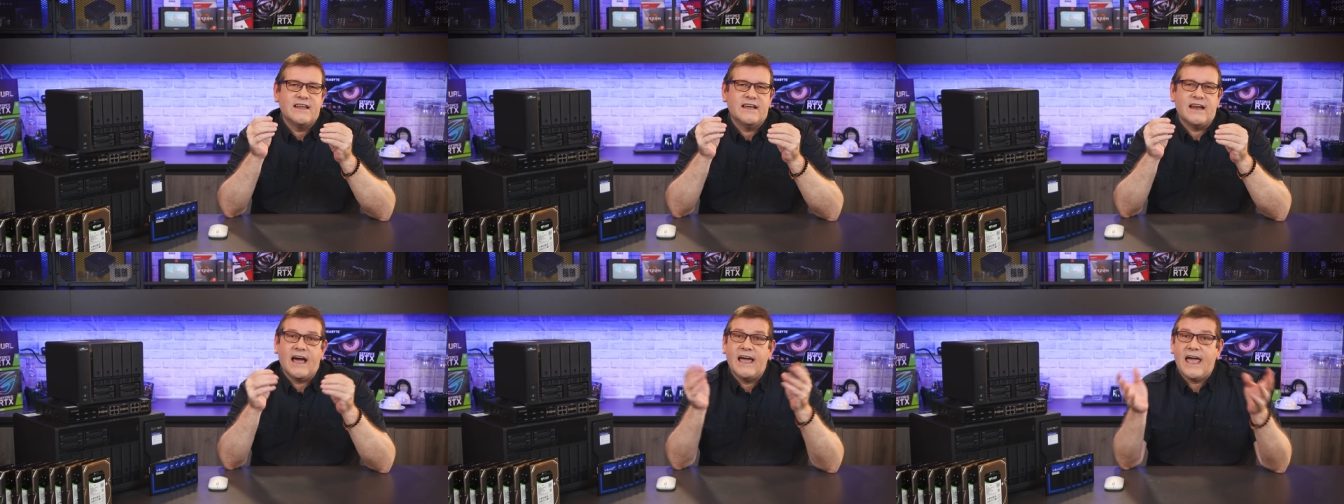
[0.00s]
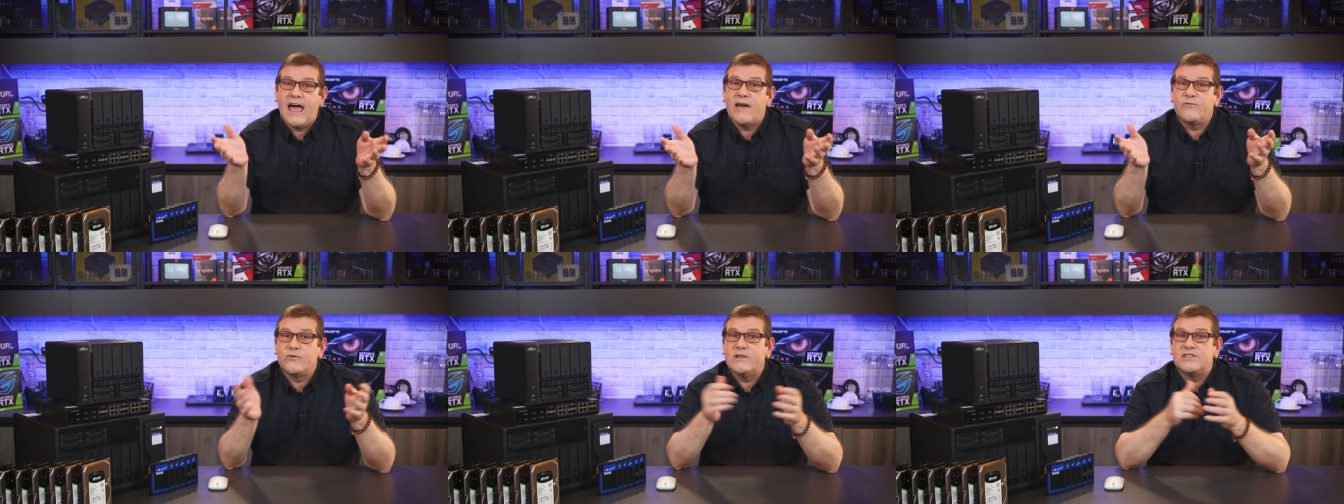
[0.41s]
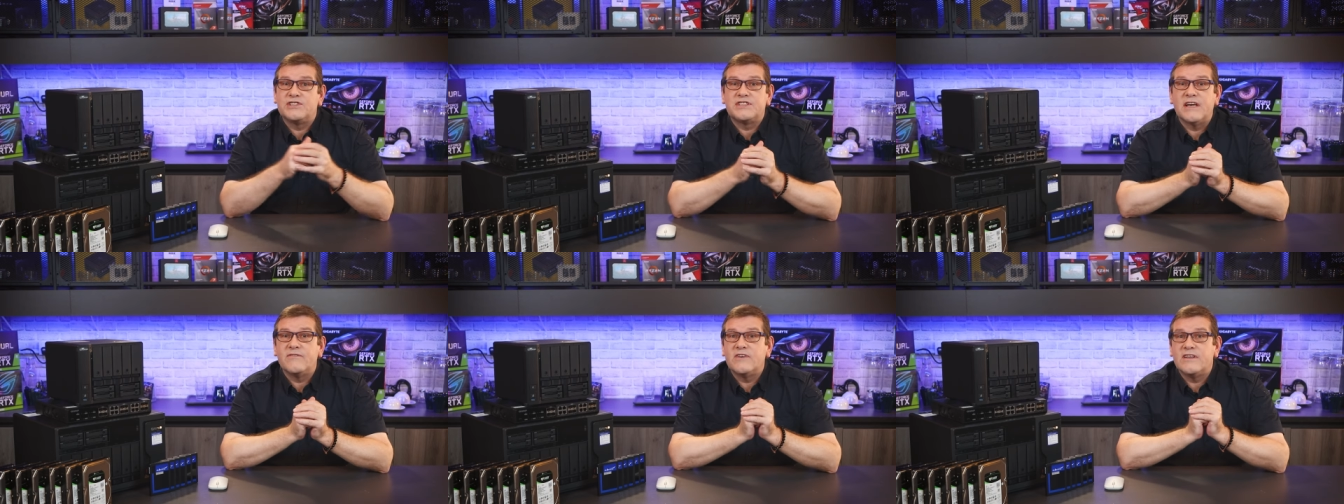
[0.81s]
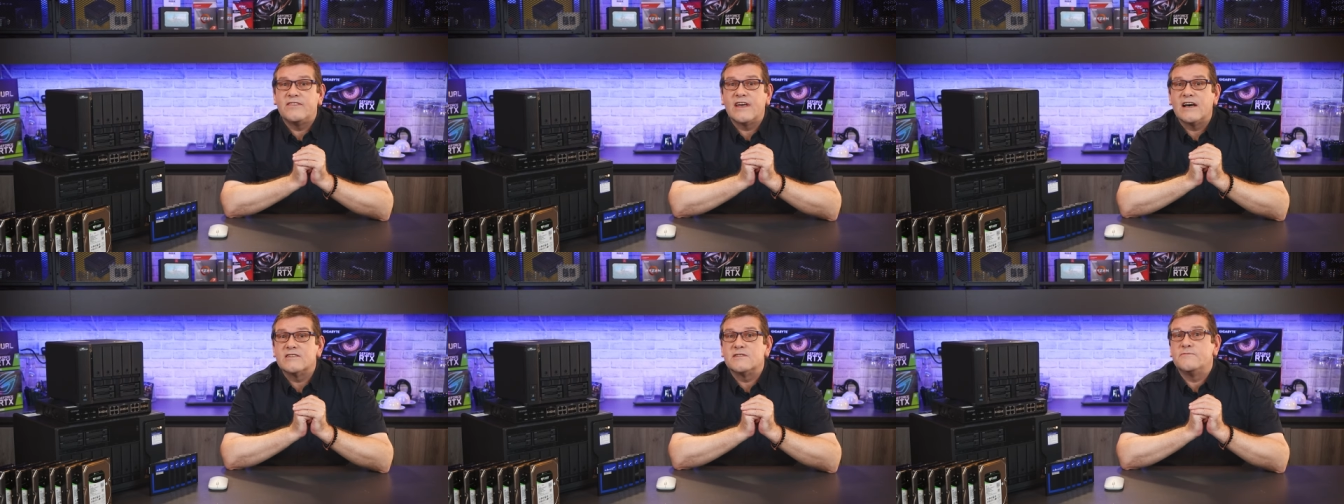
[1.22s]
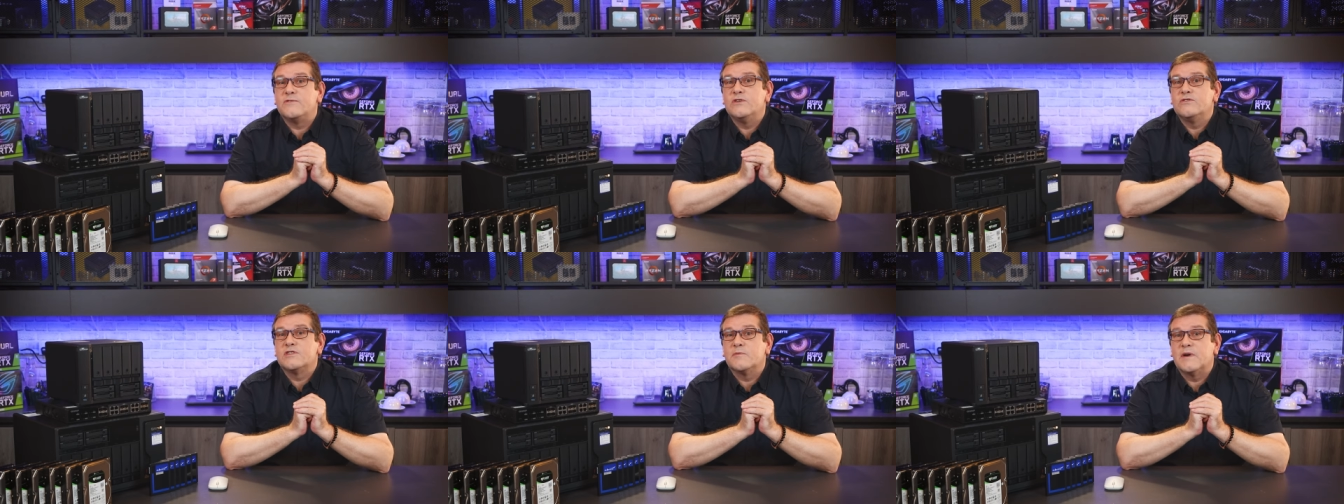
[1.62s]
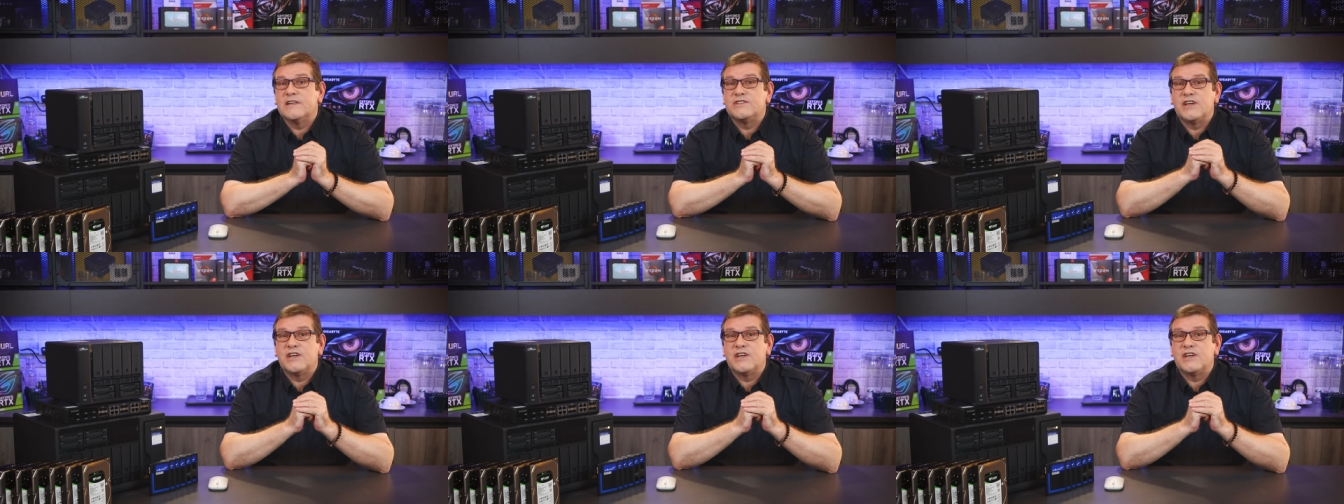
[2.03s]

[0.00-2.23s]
that I have reached 70,000 views on my